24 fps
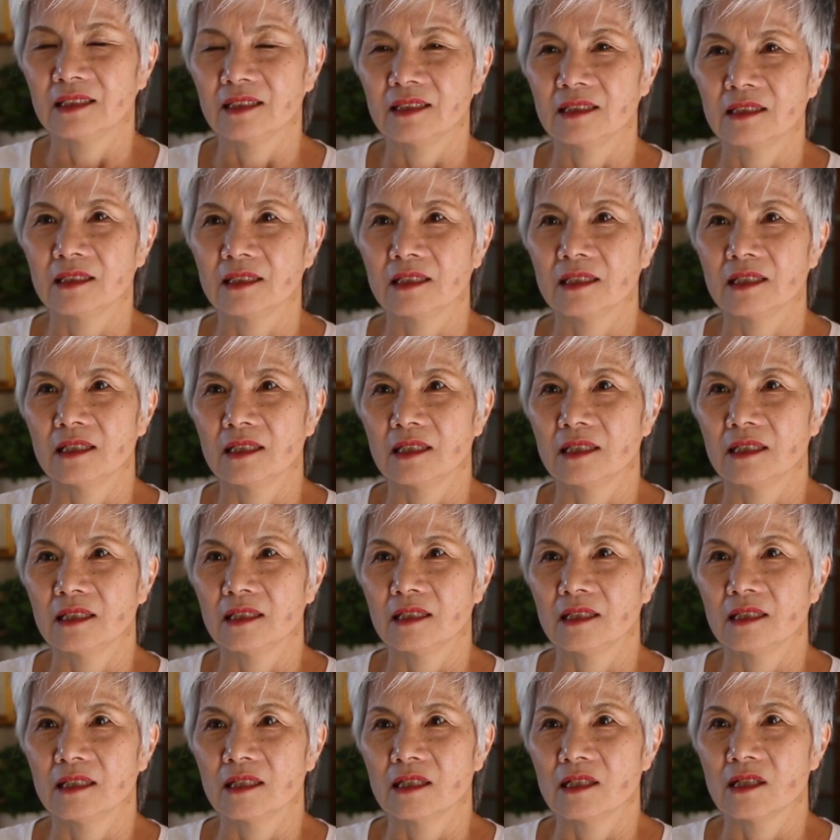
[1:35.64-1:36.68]
my wife and I,
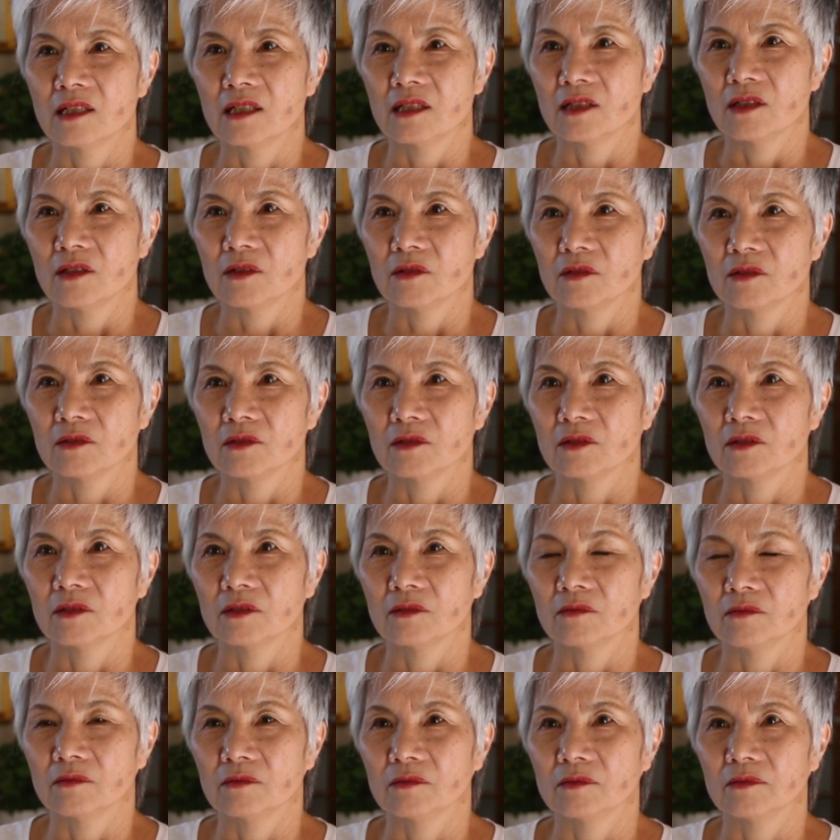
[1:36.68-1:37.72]
could not be happier
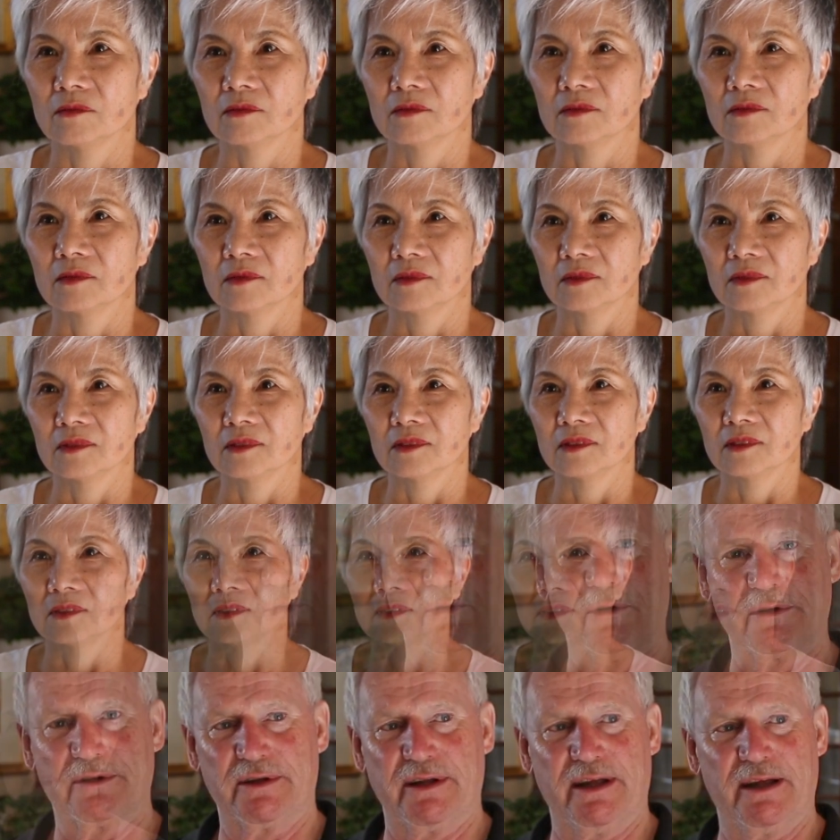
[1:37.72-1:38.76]
with the
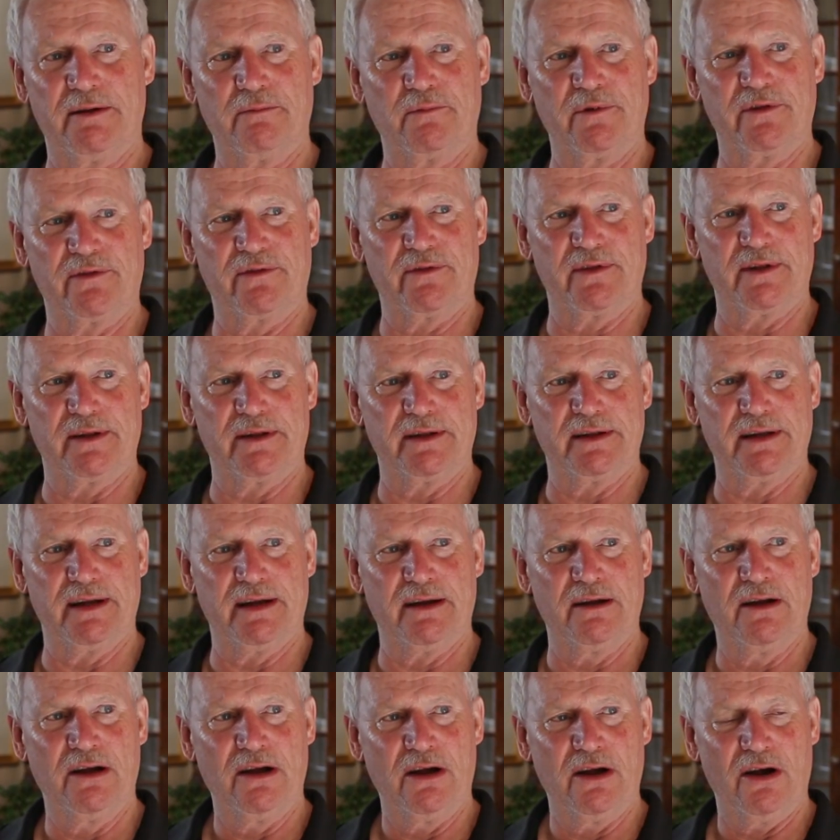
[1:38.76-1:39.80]
support and with
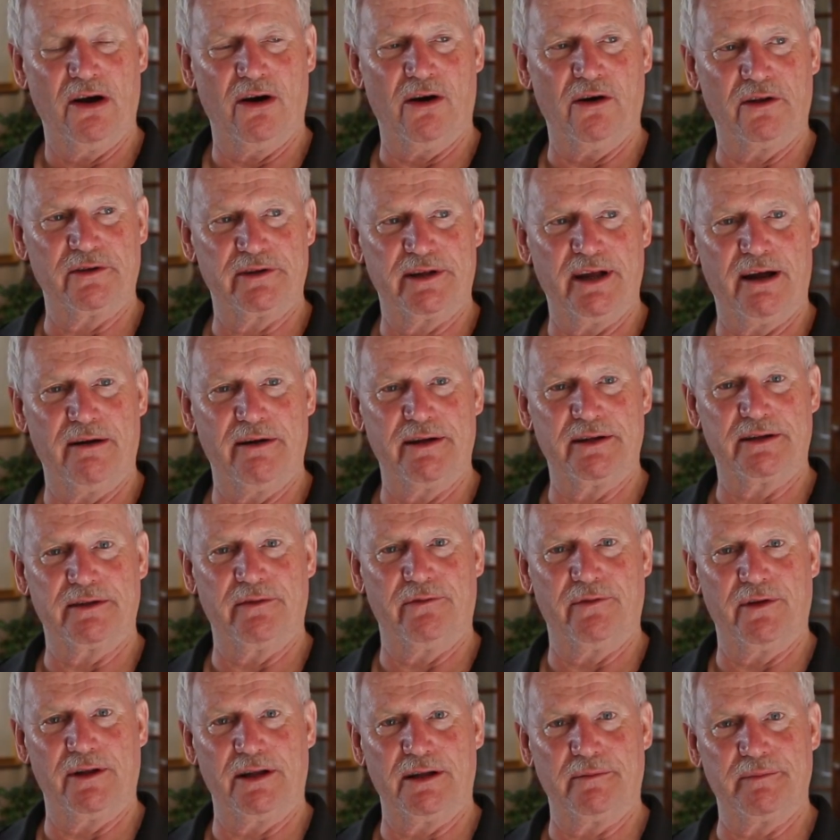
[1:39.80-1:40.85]
the ongoing
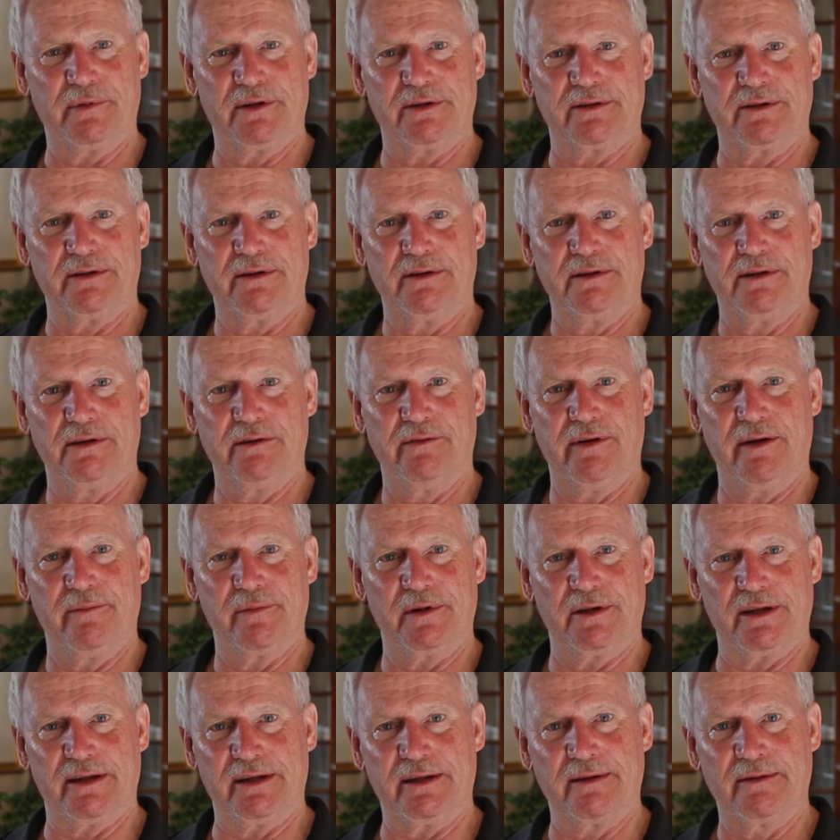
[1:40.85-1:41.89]
development of
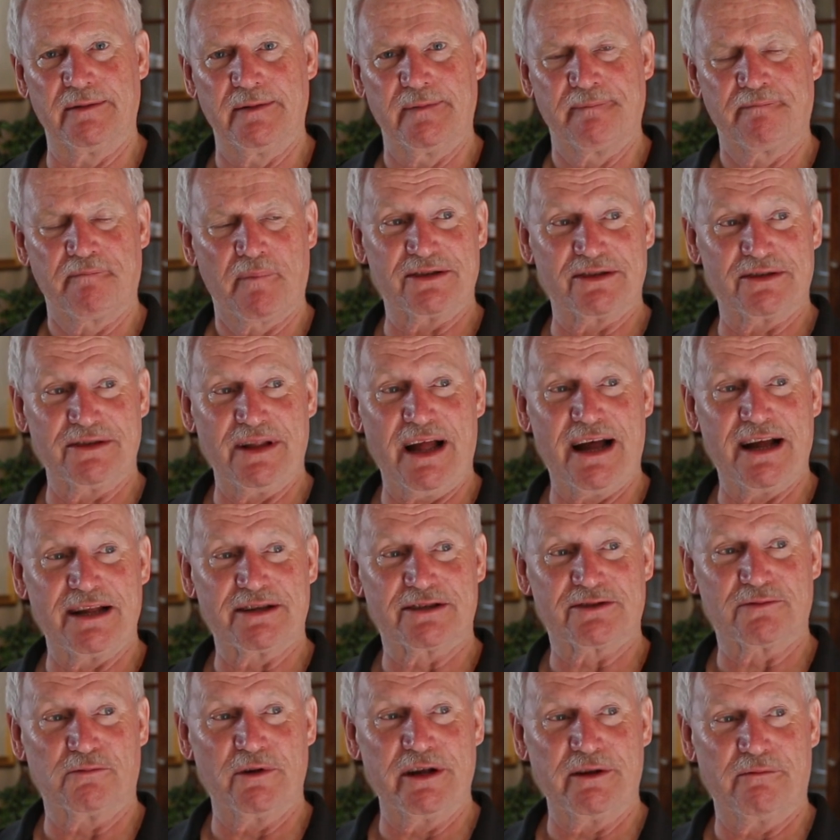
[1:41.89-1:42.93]
Emily.
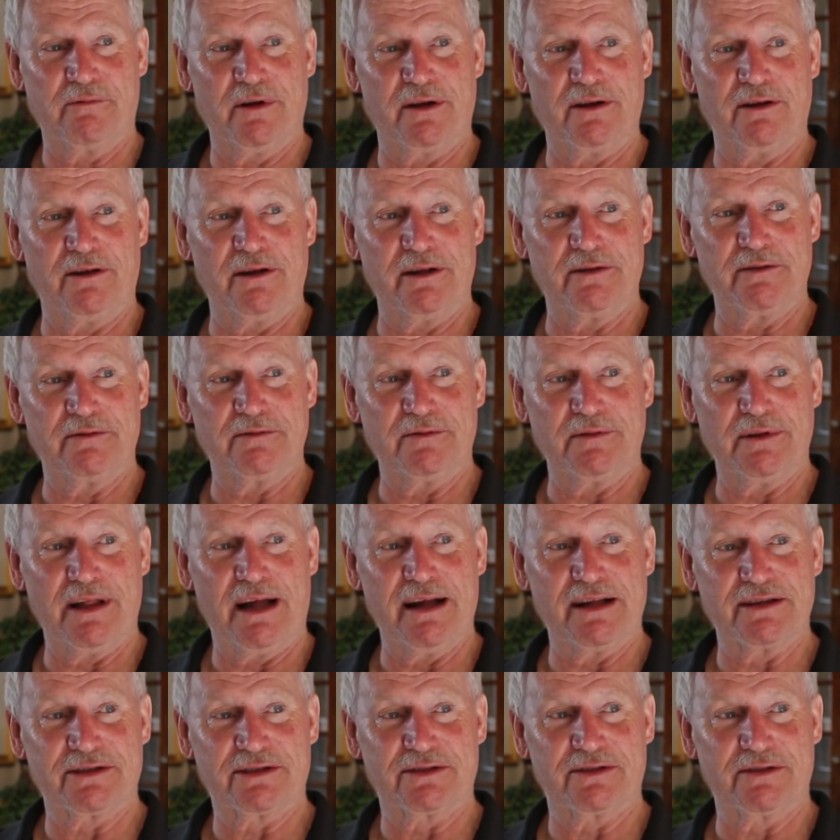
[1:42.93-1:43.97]
Last week, when I
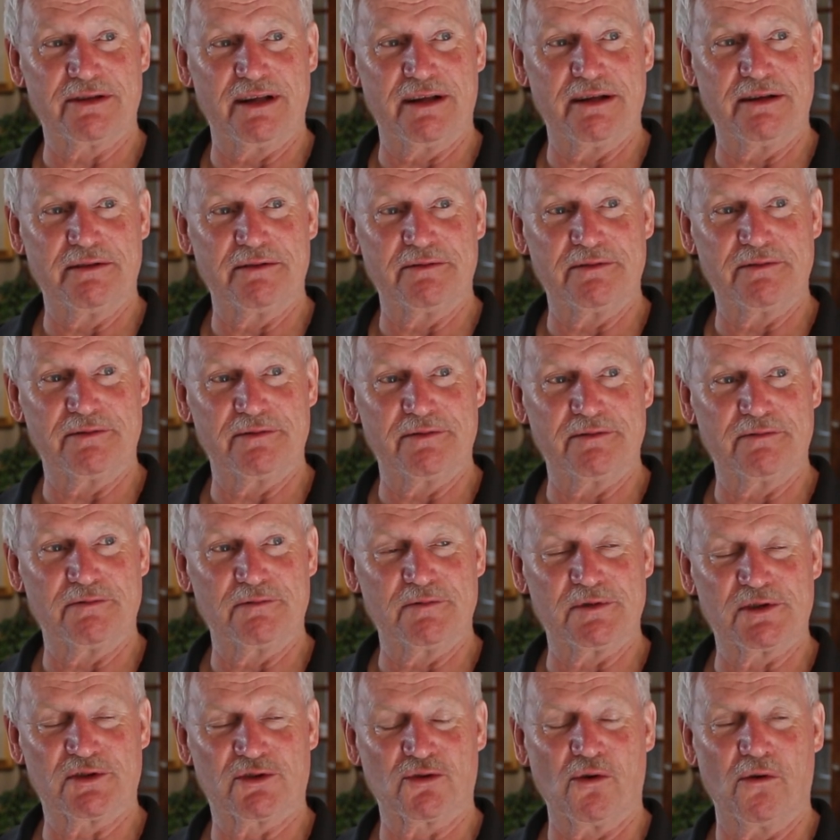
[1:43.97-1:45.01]
last
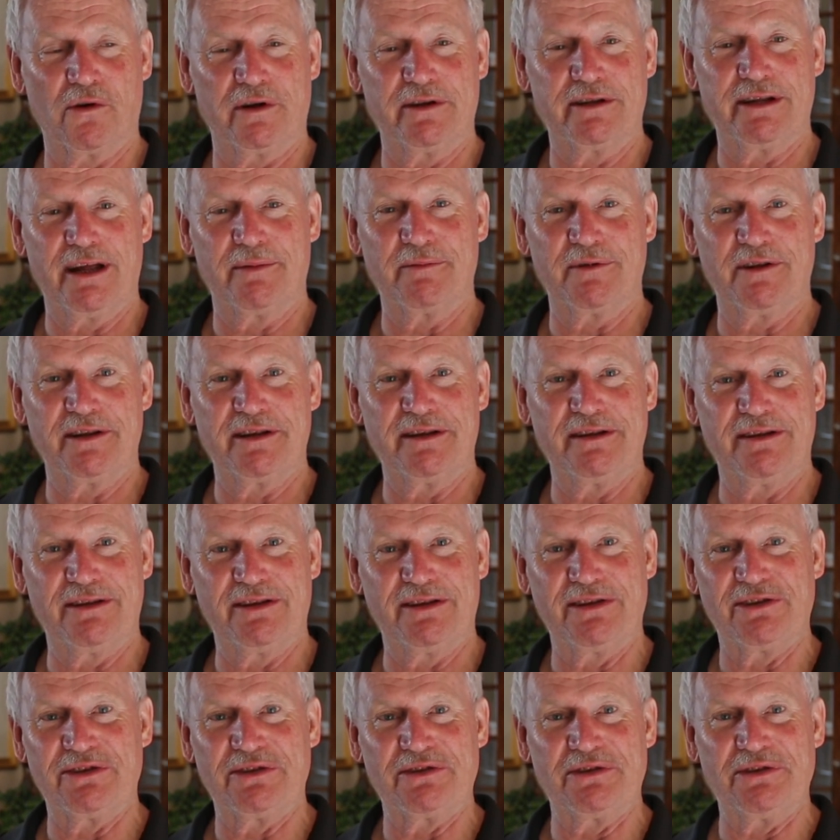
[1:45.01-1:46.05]
was talking to Emily,
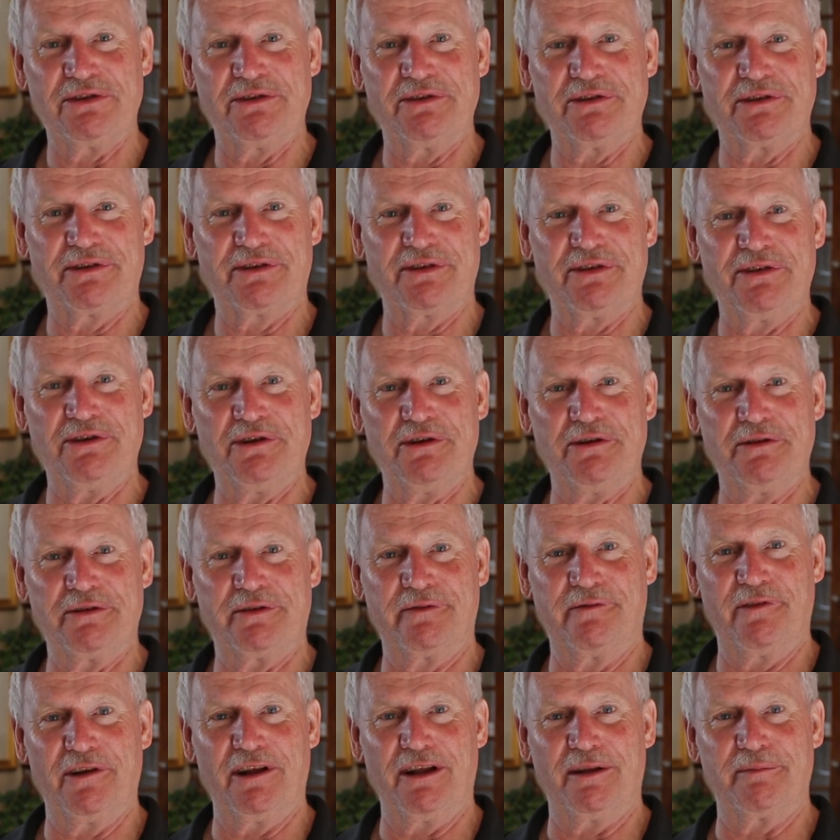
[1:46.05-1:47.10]
her
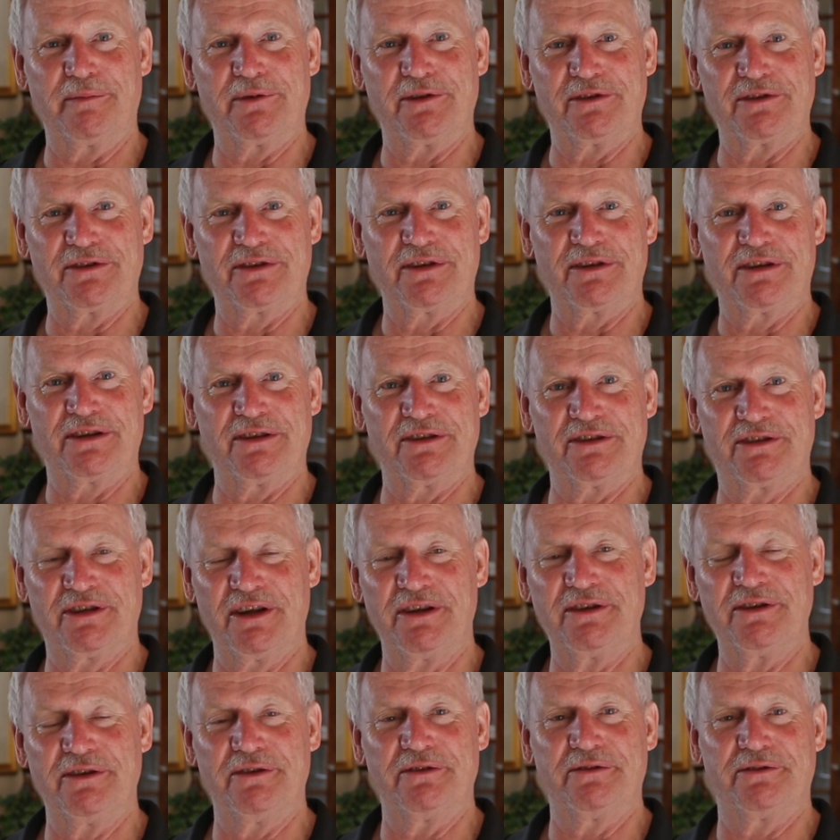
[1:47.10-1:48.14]
development
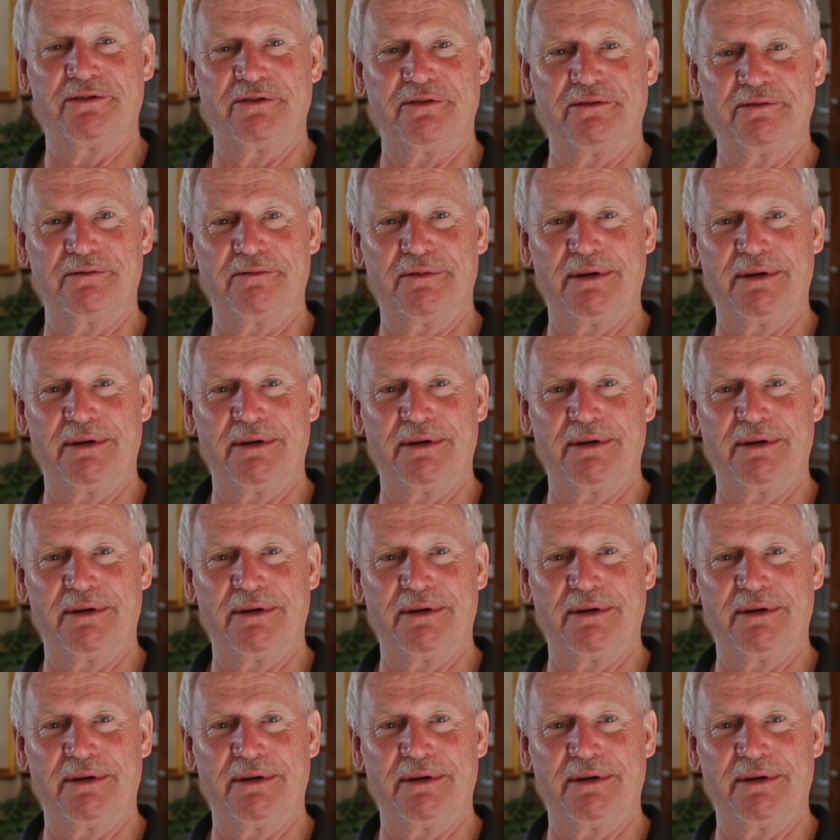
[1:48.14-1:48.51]
continued